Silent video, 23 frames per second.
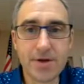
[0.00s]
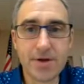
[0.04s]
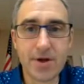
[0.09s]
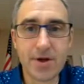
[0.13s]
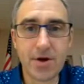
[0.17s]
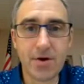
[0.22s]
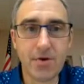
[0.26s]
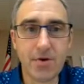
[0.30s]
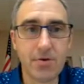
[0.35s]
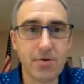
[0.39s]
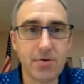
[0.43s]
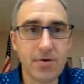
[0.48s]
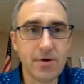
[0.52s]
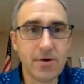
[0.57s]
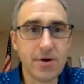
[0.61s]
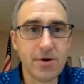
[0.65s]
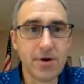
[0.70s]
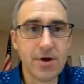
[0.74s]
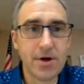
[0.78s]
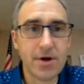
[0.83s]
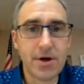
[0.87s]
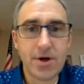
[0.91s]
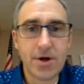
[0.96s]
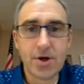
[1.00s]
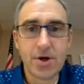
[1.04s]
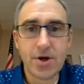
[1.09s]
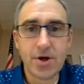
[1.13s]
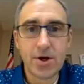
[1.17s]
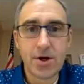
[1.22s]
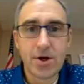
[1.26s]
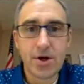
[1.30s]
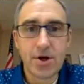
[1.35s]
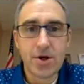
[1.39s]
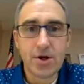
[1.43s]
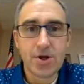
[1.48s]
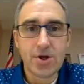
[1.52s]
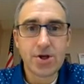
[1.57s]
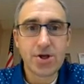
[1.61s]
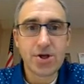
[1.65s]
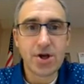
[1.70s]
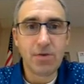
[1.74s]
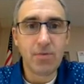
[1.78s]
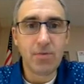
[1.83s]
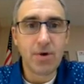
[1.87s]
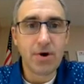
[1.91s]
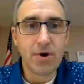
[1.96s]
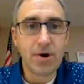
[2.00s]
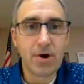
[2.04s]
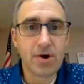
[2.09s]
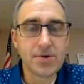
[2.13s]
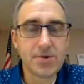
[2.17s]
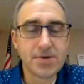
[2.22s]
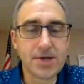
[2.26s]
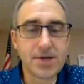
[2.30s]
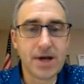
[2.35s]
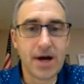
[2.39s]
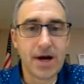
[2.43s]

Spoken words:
go somewhere else